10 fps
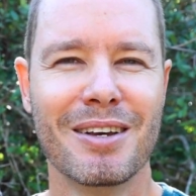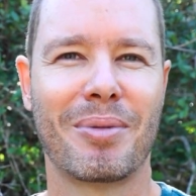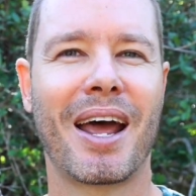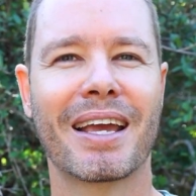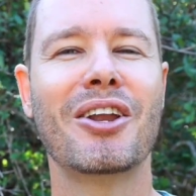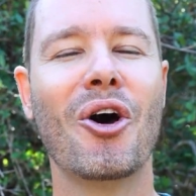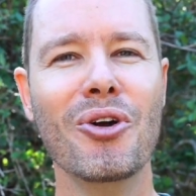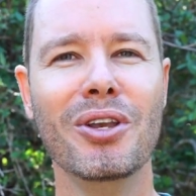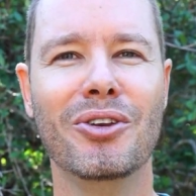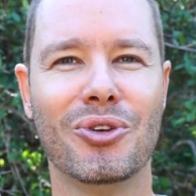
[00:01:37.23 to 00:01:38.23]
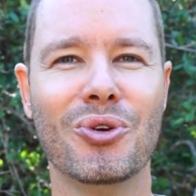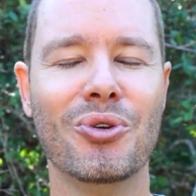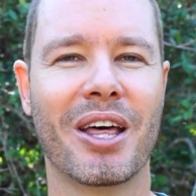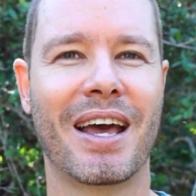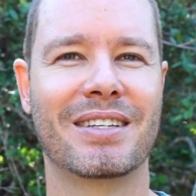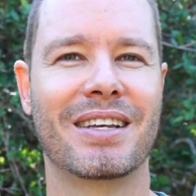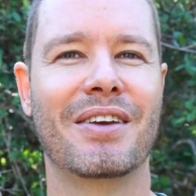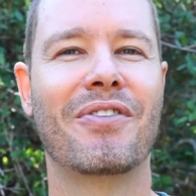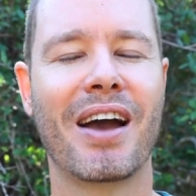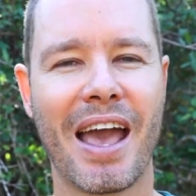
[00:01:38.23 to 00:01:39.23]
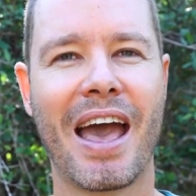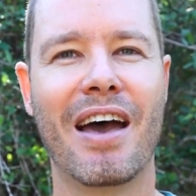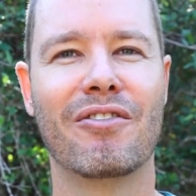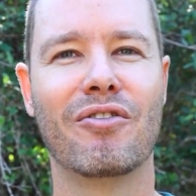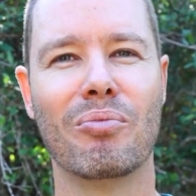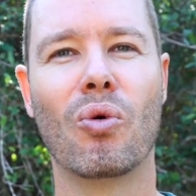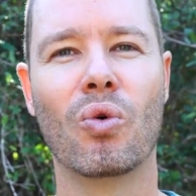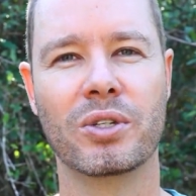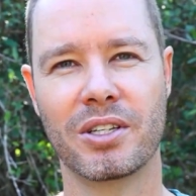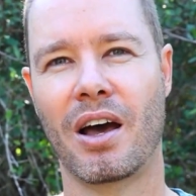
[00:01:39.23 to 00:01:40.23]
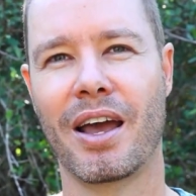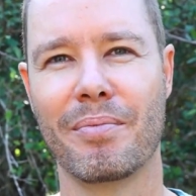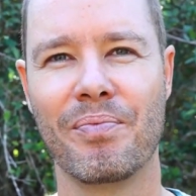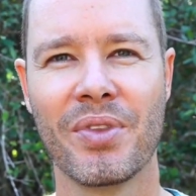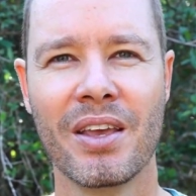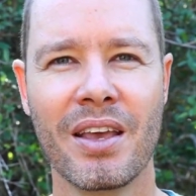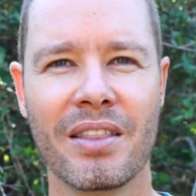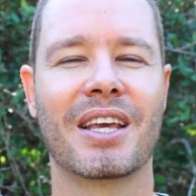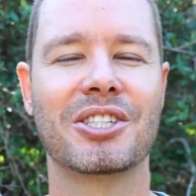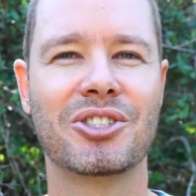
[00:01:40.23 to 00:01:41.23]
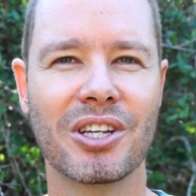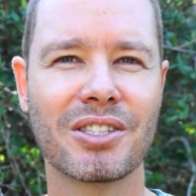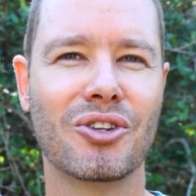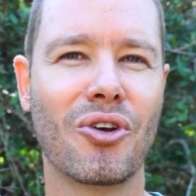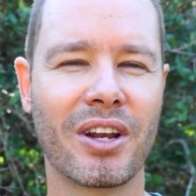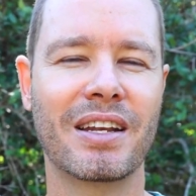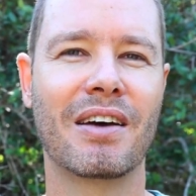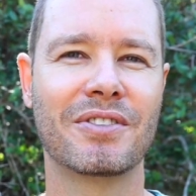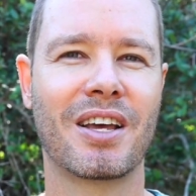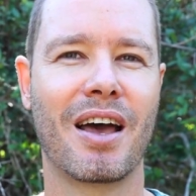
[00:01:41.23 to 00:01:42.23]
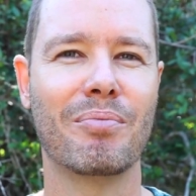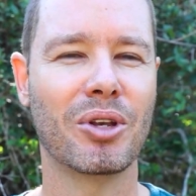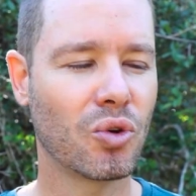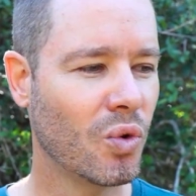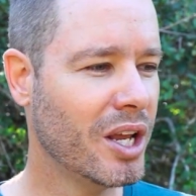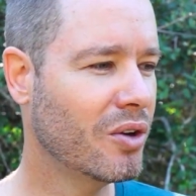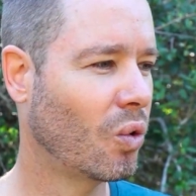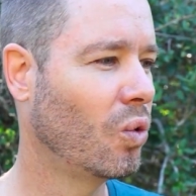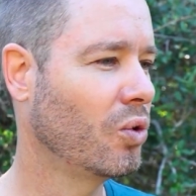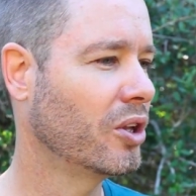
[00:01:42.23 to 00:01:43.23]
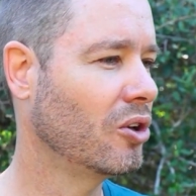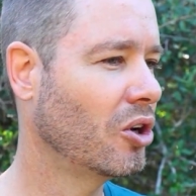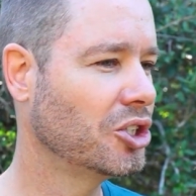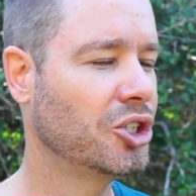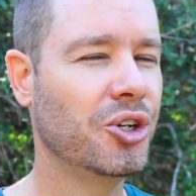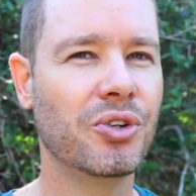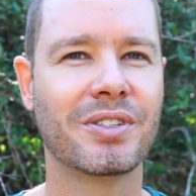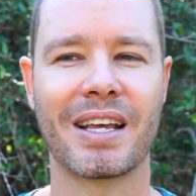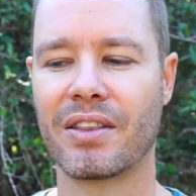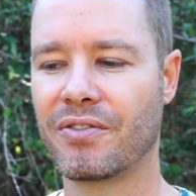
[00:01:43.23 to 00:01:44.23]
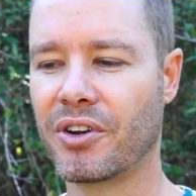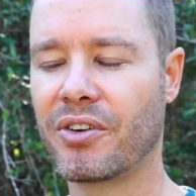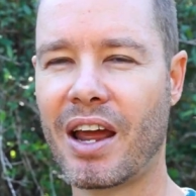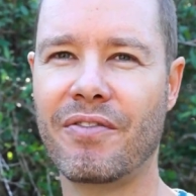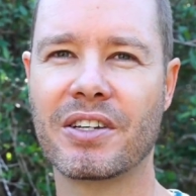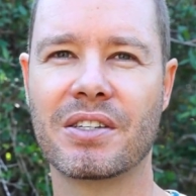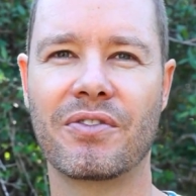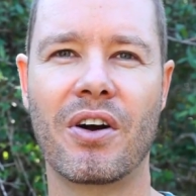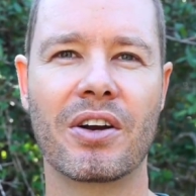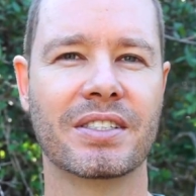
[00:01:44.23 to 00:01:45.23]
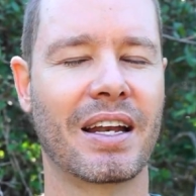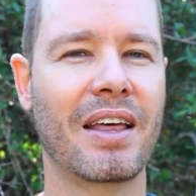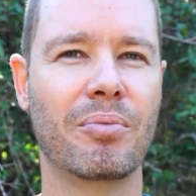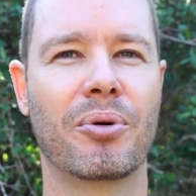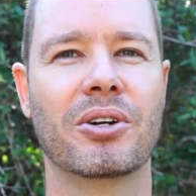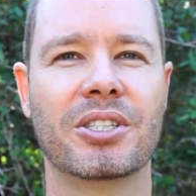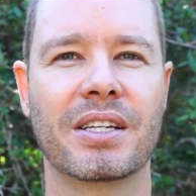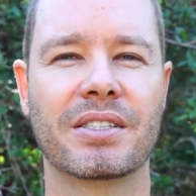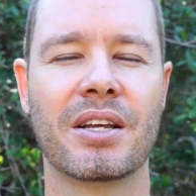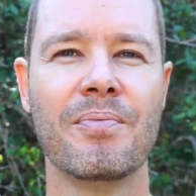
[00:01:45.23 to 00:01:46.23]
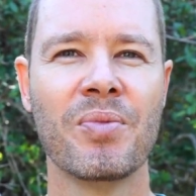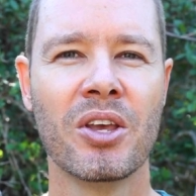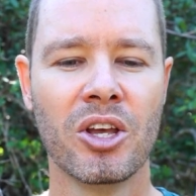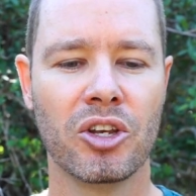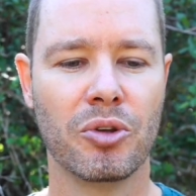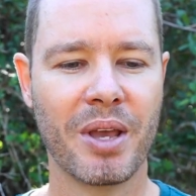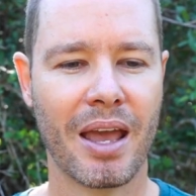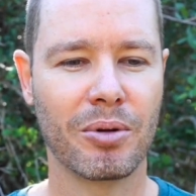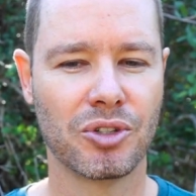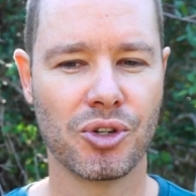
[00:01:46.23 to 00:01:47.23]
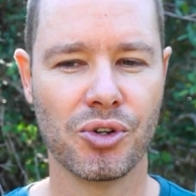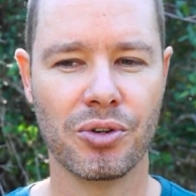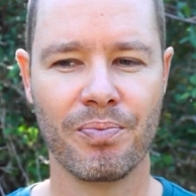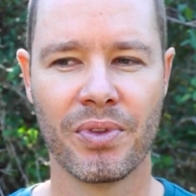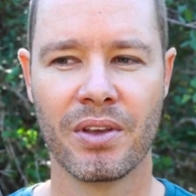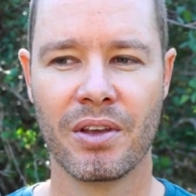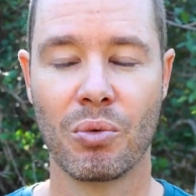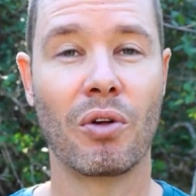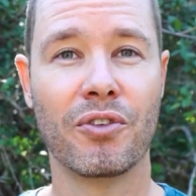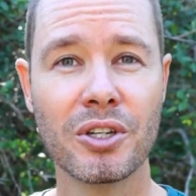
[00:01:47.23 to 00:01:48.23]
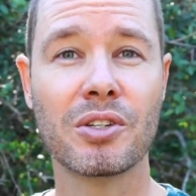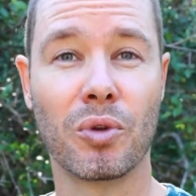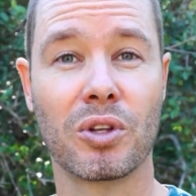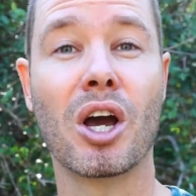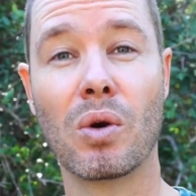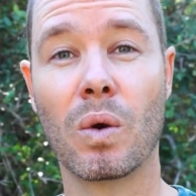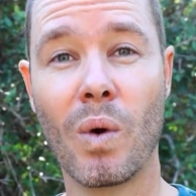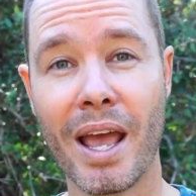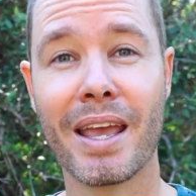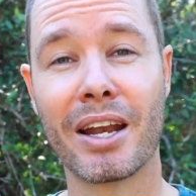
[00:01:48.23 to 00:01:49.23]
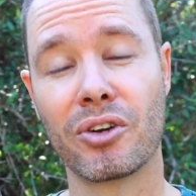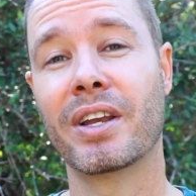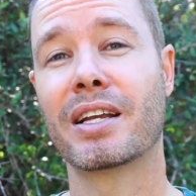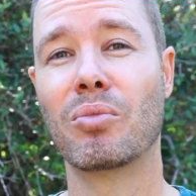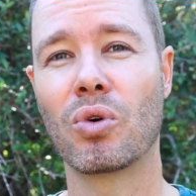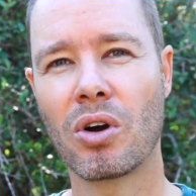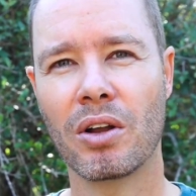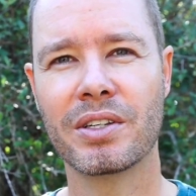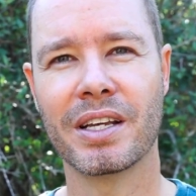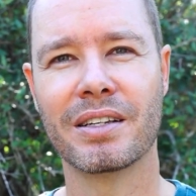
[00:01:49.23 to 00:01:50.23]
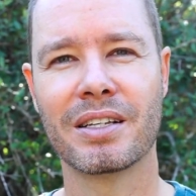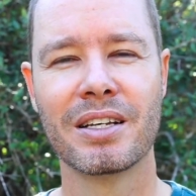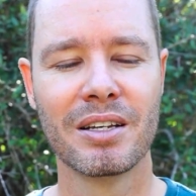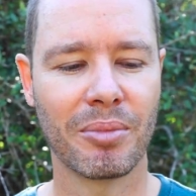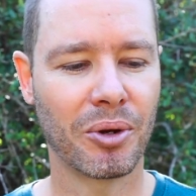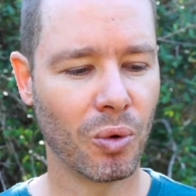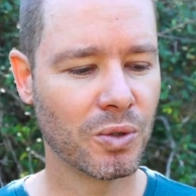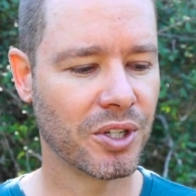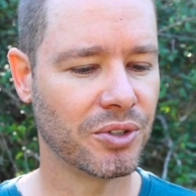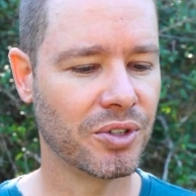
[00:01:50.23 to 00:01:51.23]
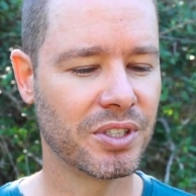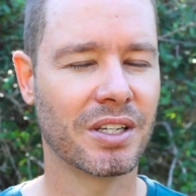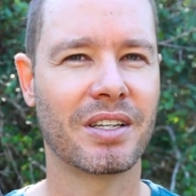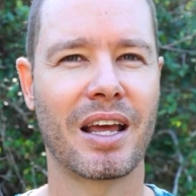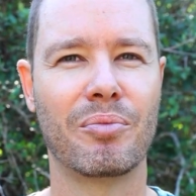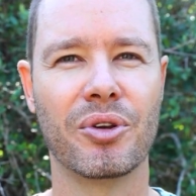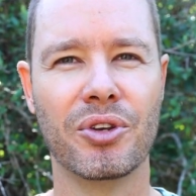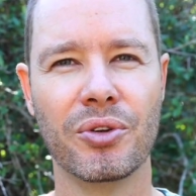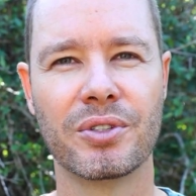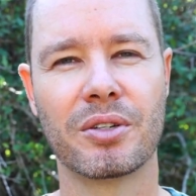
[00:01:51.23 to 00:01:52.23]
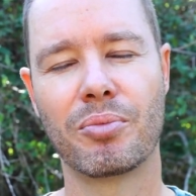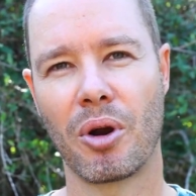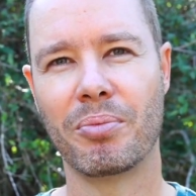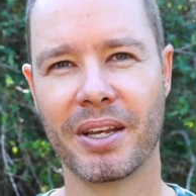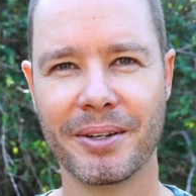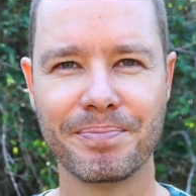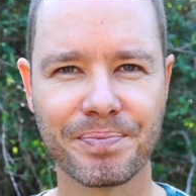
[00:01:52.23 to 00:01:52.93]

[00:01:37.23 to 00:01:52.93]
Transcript: But I can only do that if I have more time. There's just not enough time between all the lodge shoots and the photographic safaris and other projects to be able to, well, first of all, go away and collect more content, but also to sit and produce it properly.